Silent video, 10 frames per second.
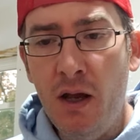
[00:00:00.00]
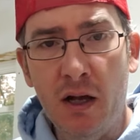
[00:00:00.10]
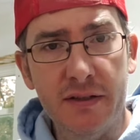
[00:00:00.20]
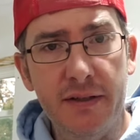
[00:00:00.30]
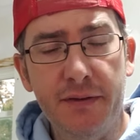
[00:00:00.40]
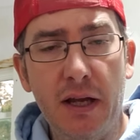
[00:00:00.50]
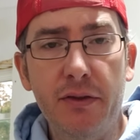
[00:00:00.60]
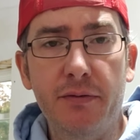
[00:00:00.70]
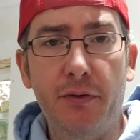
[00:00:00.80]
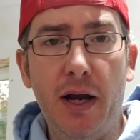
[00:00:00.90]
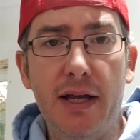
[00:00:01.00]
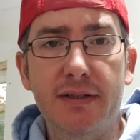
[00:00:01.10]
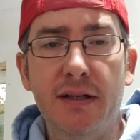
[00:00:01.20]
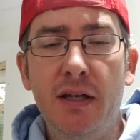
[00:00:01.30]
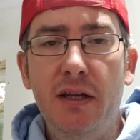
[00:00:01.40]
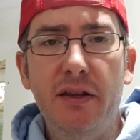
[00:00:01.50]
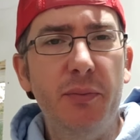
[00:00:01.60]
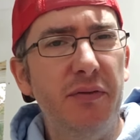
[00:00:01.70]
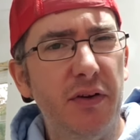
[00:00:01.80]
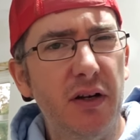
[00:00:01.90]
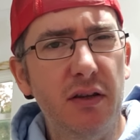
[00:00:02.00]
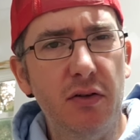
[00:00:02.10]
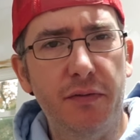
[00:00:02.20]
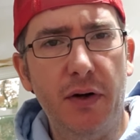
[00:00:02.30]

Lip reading: I'll sift out the frass. There'll be very little